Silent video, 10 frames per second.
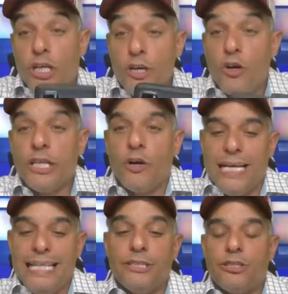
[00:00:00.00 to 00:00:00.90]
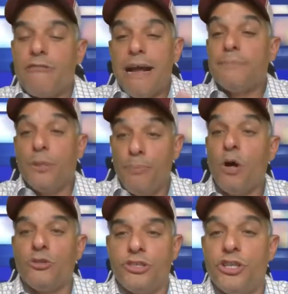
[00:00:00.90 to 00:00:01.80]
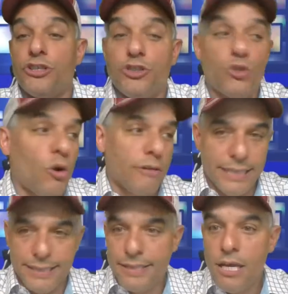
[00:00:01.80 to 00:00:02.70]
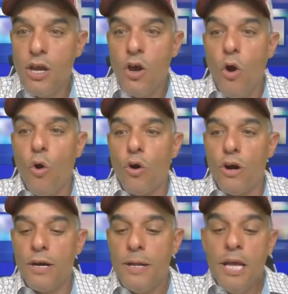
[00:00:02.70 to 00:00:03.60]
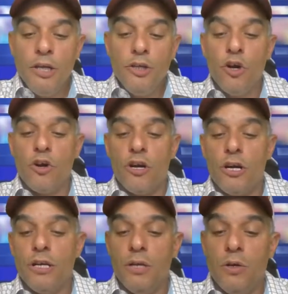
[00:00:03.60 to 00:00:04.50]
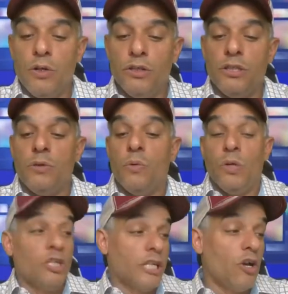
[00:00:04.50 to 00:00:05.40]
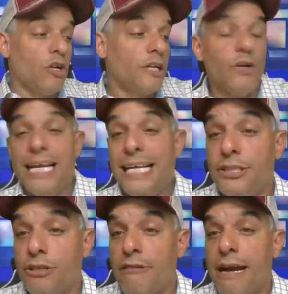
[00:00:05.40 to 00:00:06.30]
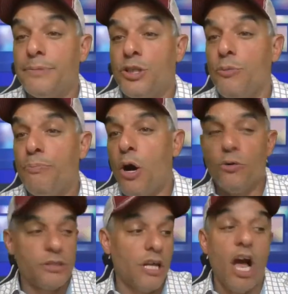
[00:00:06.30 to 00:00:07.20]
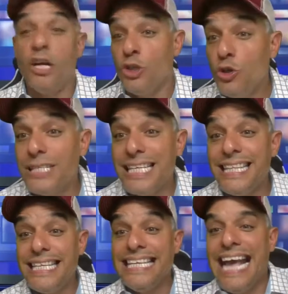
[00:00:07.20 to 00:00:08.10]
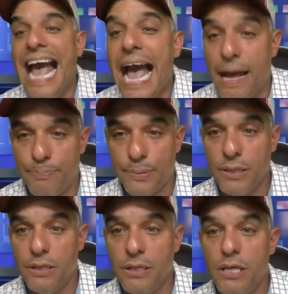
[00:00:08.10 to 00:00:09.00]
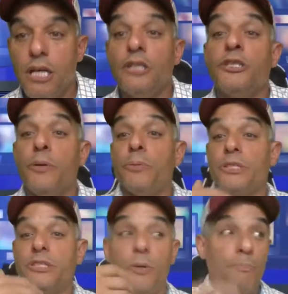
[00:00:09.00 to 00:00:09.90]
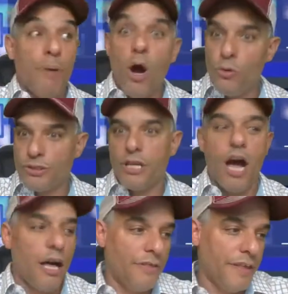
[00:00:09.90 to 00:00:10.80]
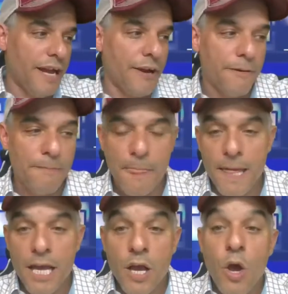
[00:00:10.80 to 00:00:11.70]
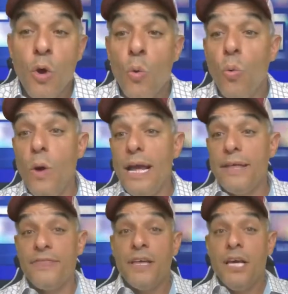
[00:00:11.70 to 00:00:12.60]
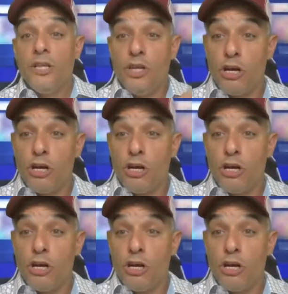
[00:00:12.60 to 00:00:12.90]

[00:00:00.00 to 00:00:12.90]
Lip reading: only go to Instagram to post your stories, or you can only go to Instagram to post using the app to post on there. With the